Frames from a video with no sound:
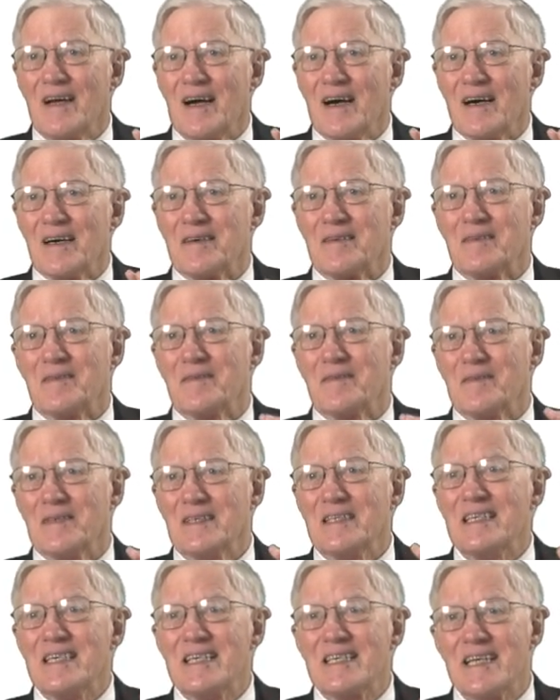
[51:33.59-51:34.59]

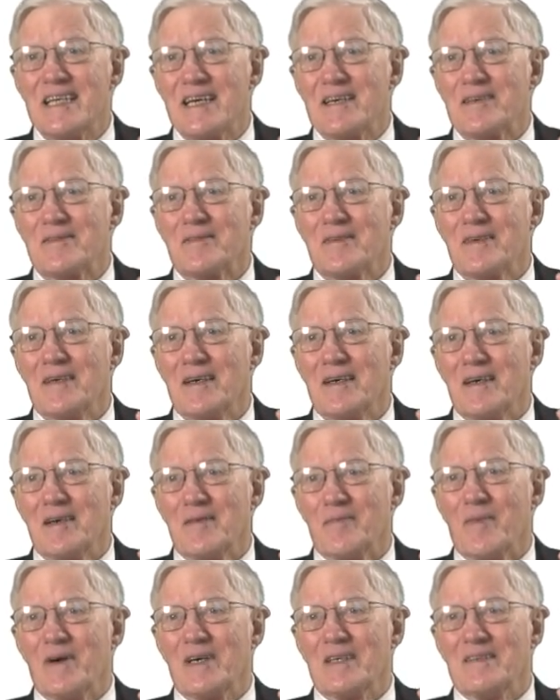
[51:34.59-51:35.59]
in detail,
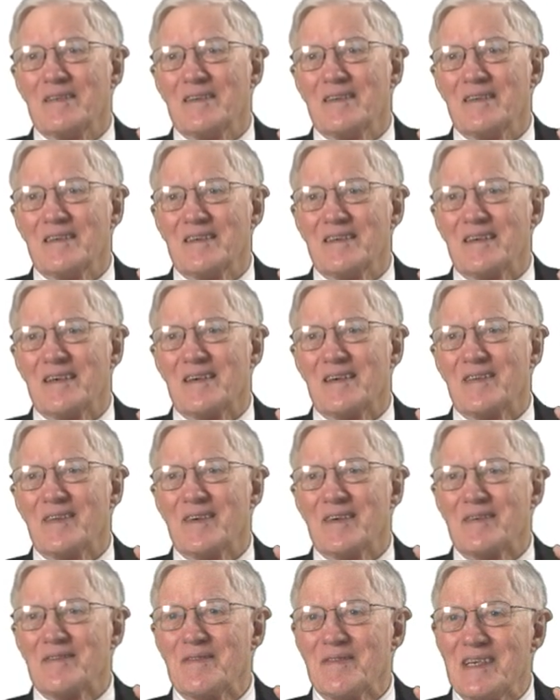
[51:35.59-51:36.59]
but there
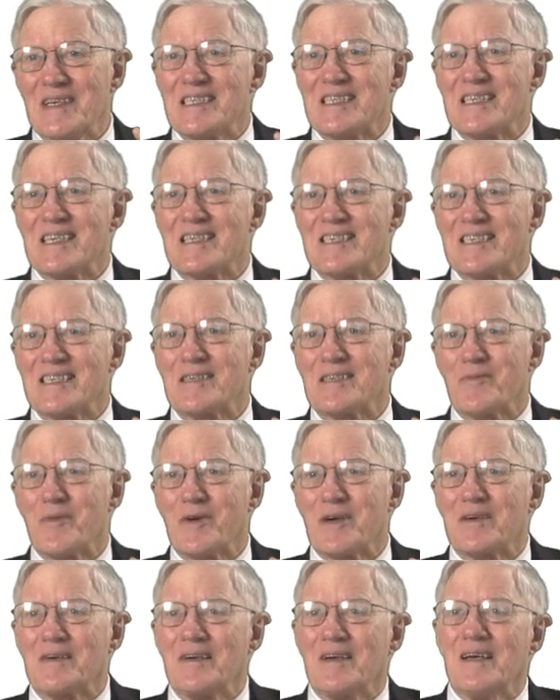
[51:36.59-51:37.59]
are instances
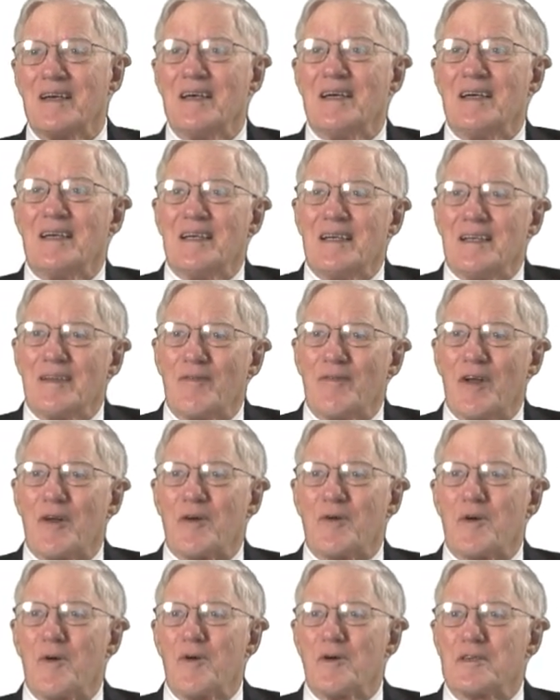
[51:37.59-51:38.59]
where
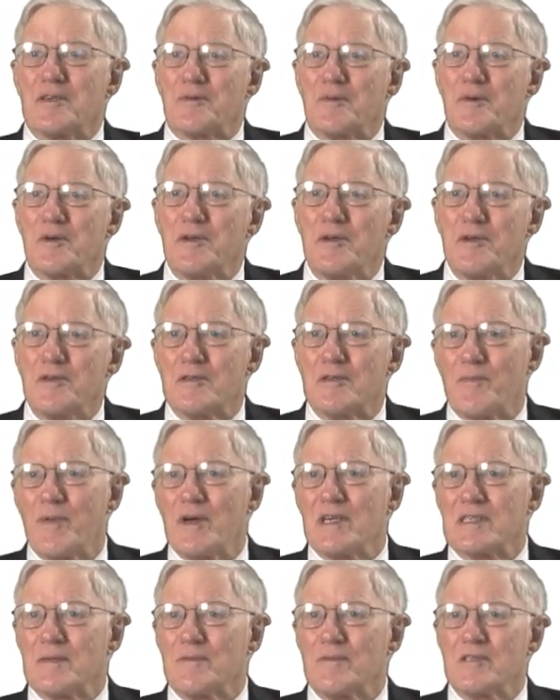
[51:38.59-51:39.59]
federal courts will use
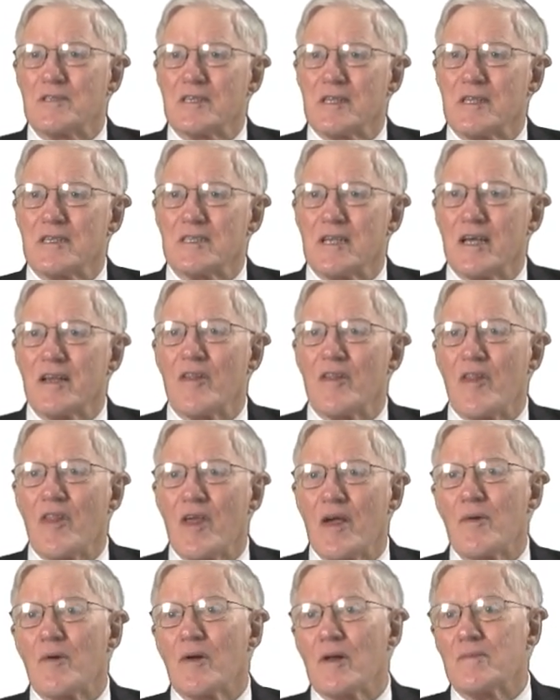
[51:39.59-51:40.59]
principles that say that
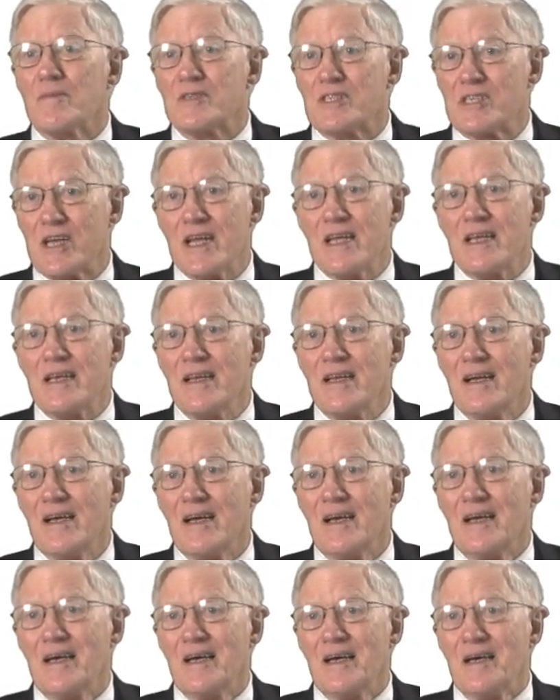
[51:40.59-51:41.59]
they will abstain
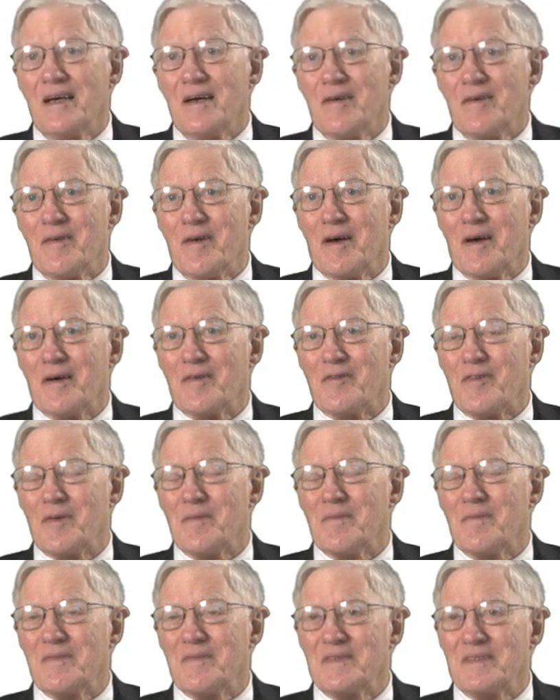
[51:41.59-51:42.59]

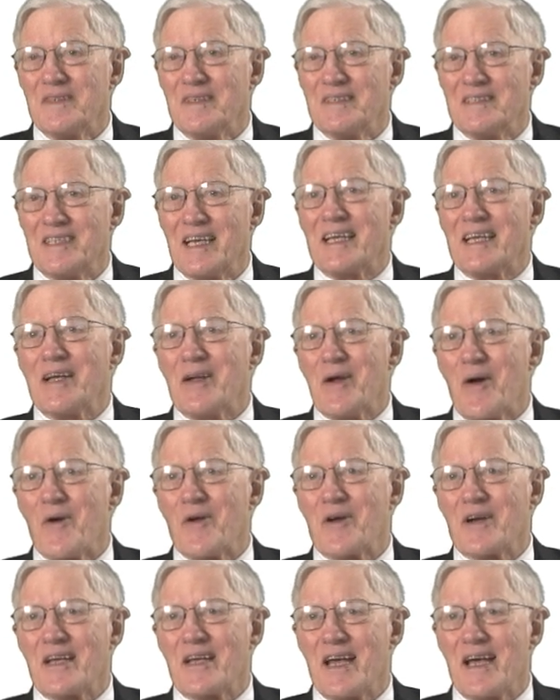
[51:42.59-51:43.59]
from taking
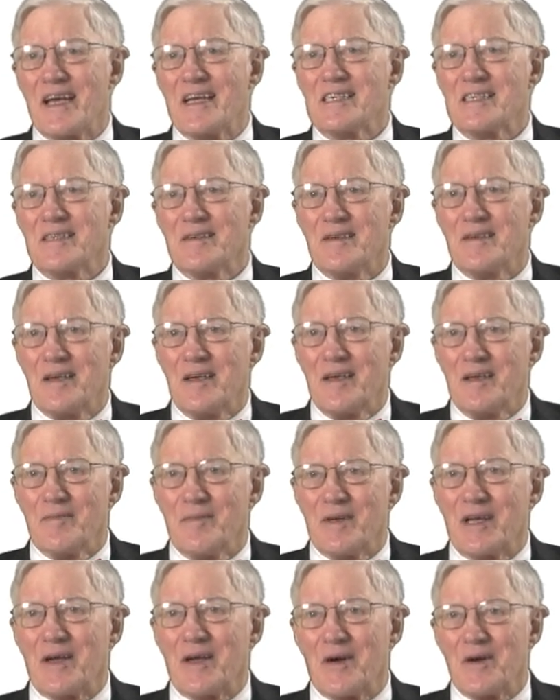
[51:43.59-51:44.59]
on a case
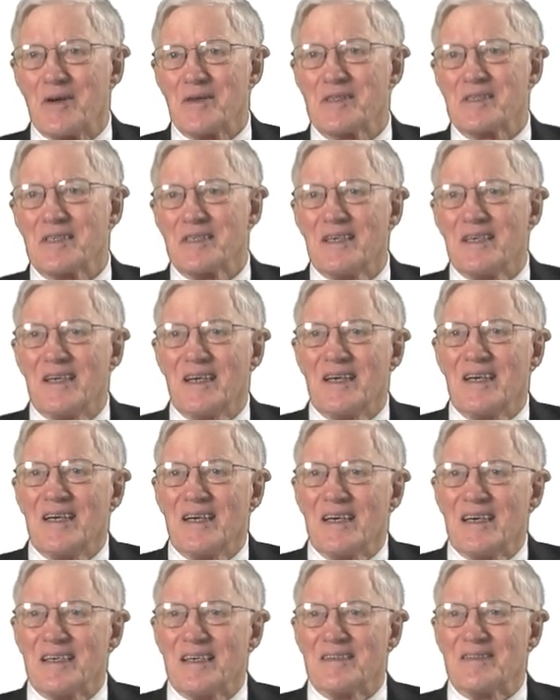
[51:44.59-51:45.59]
because
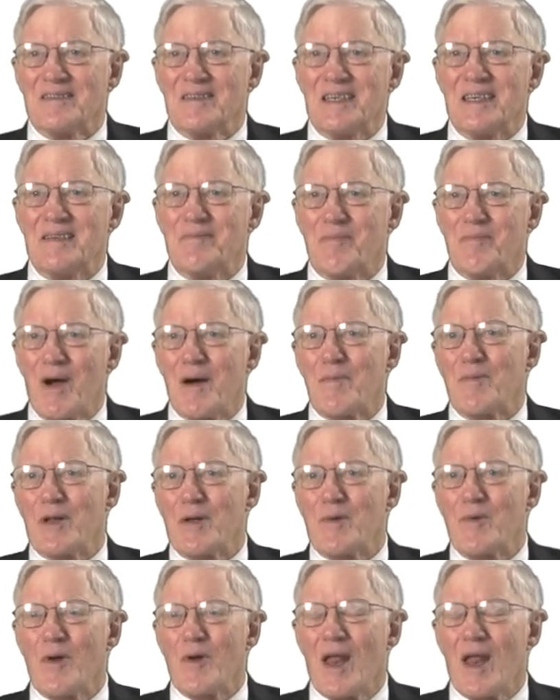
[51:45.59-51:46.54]
it properly